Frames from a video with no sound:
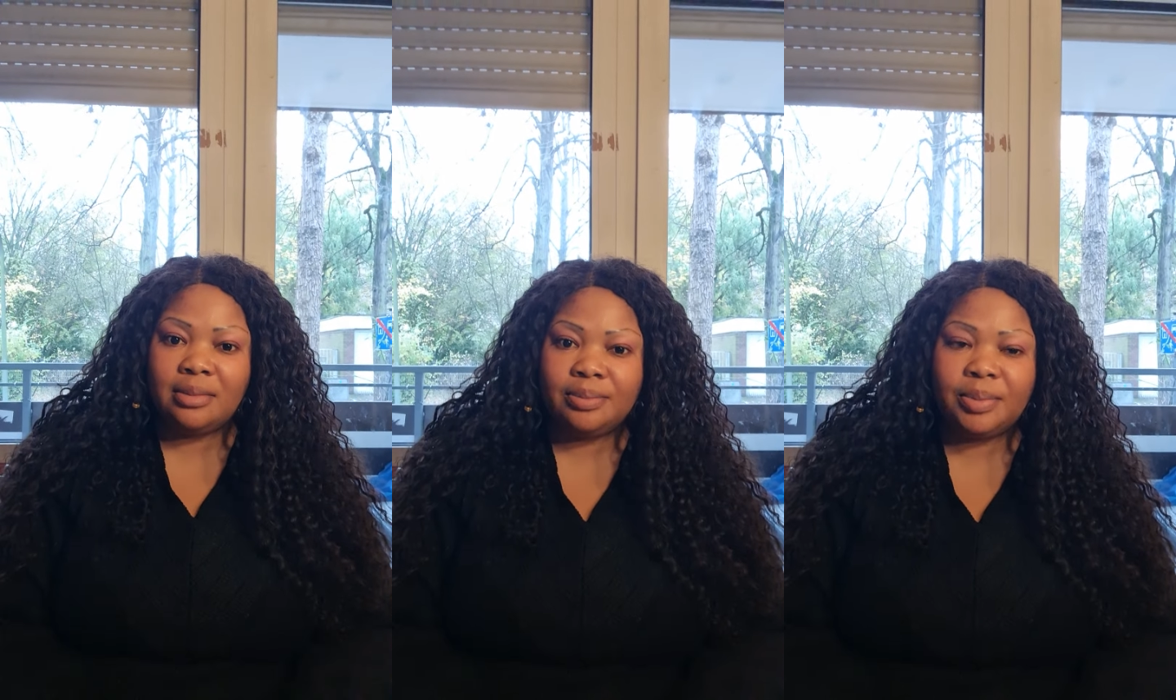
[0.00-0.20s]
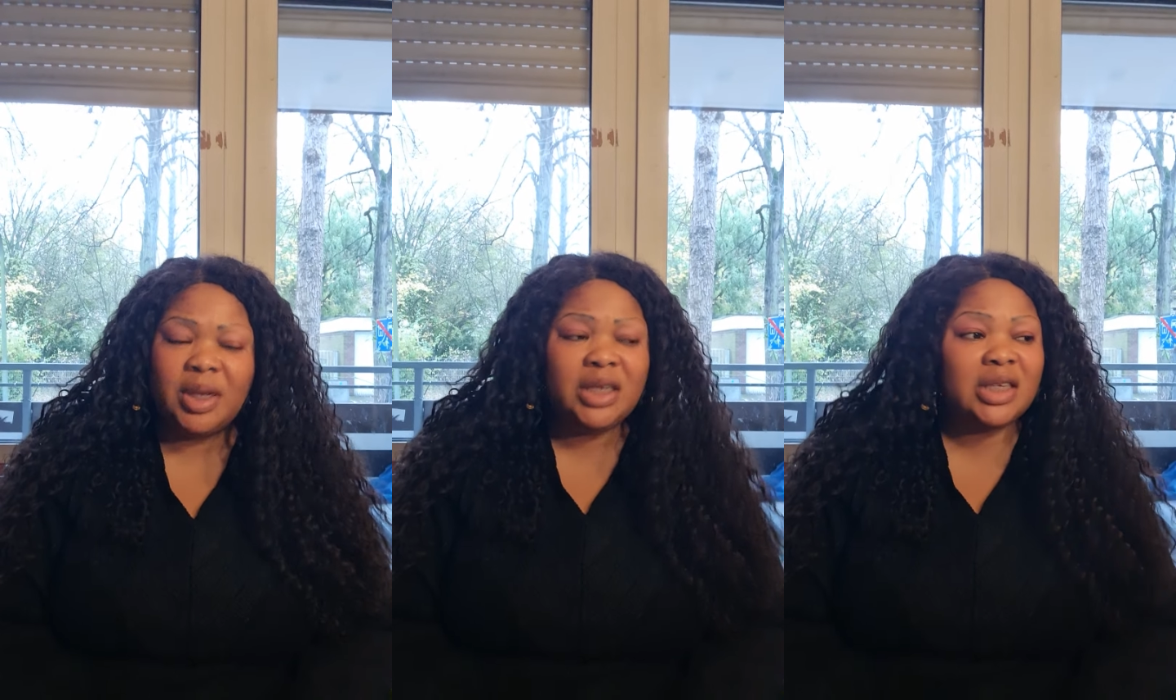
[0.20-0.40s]

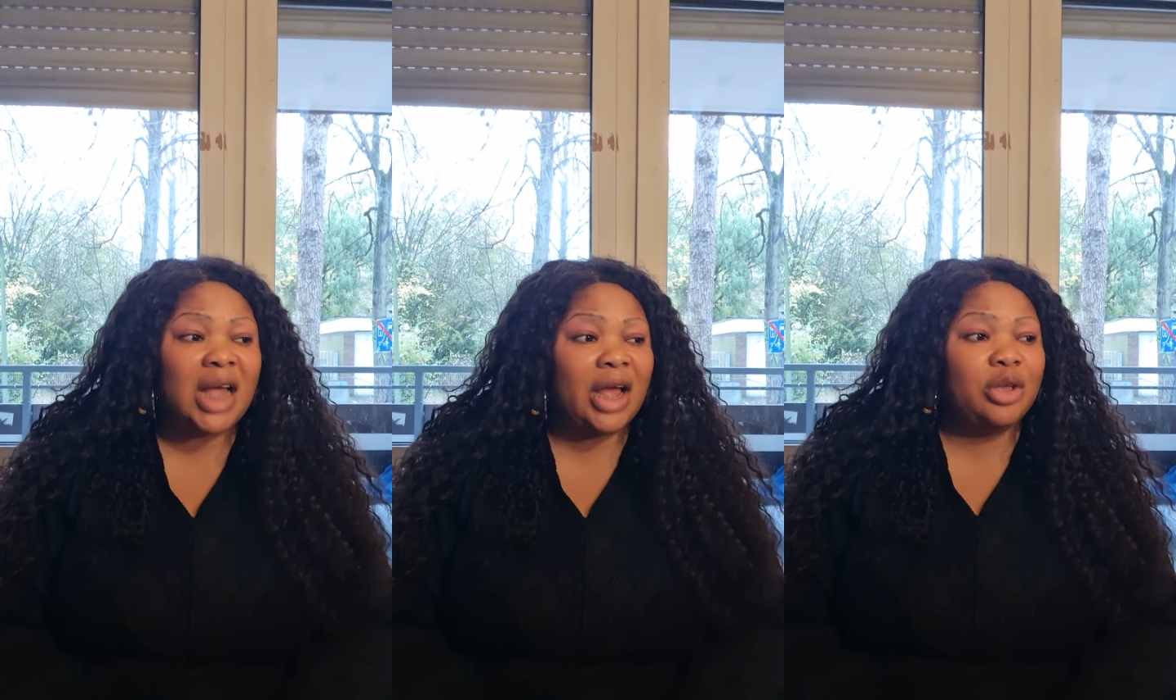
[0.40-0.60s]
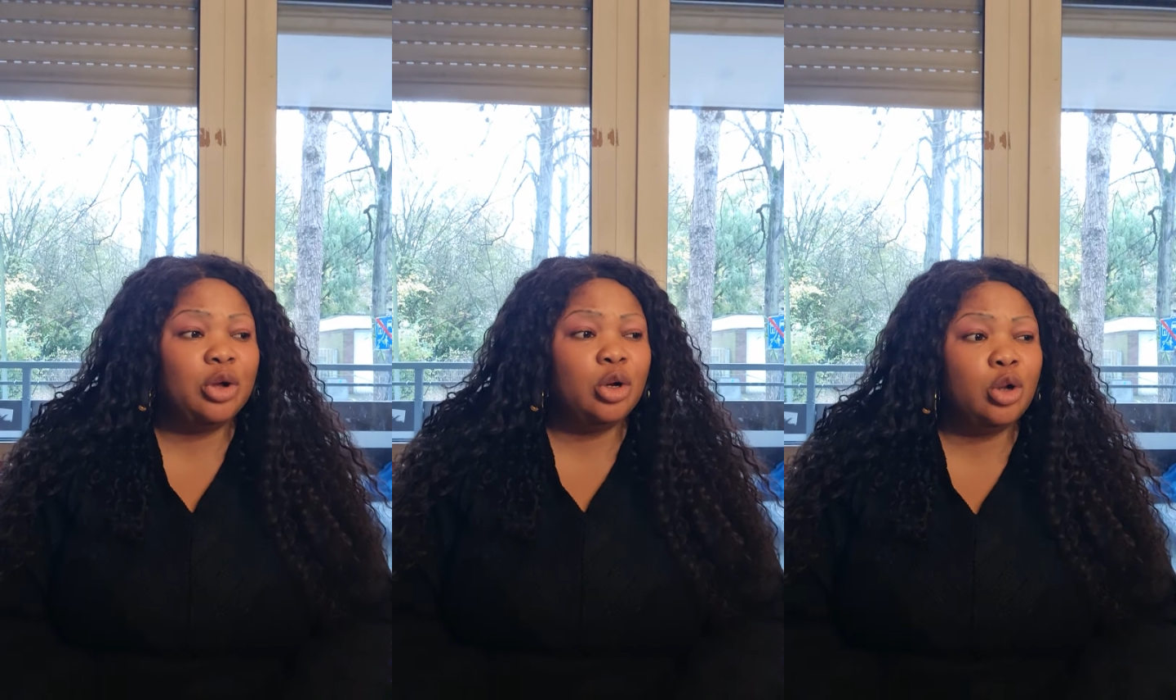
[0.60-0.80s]
Please,
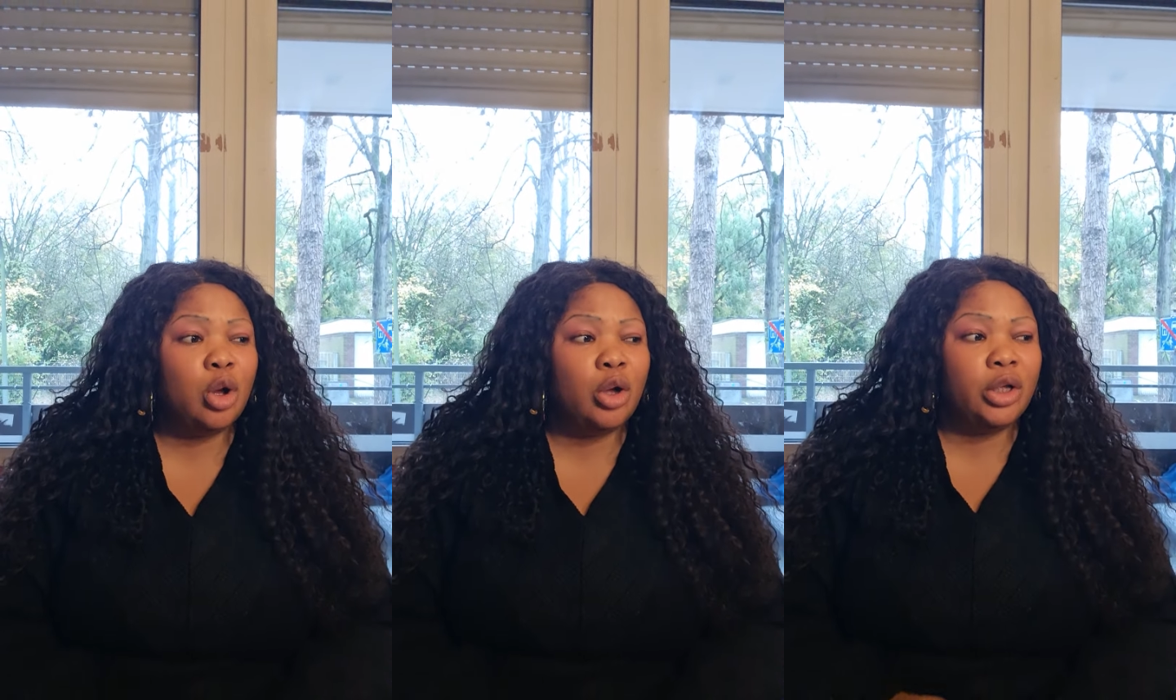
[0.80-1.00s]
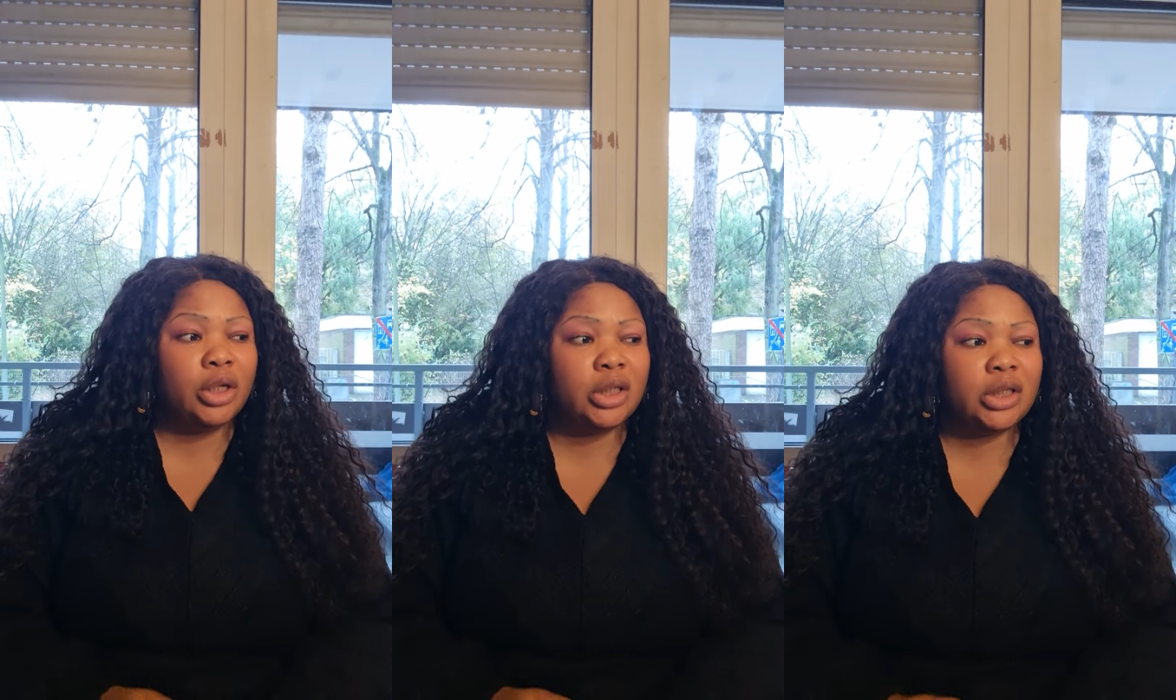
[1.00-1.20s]
can you
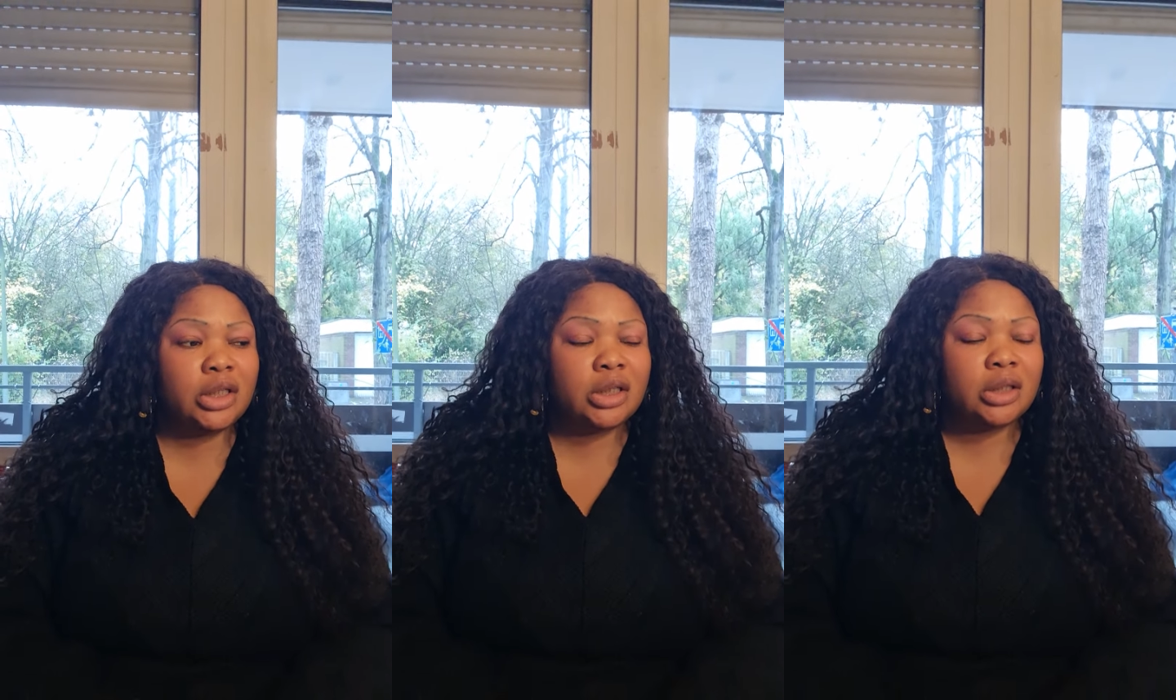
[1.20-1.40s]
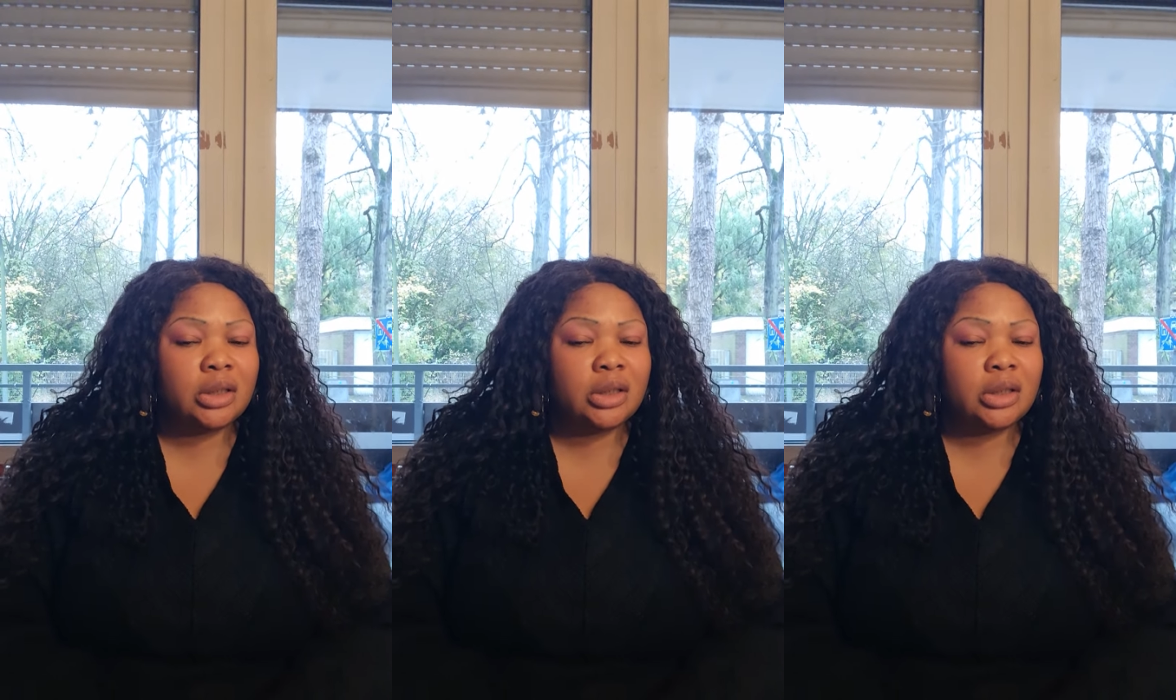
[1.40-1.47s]
load it?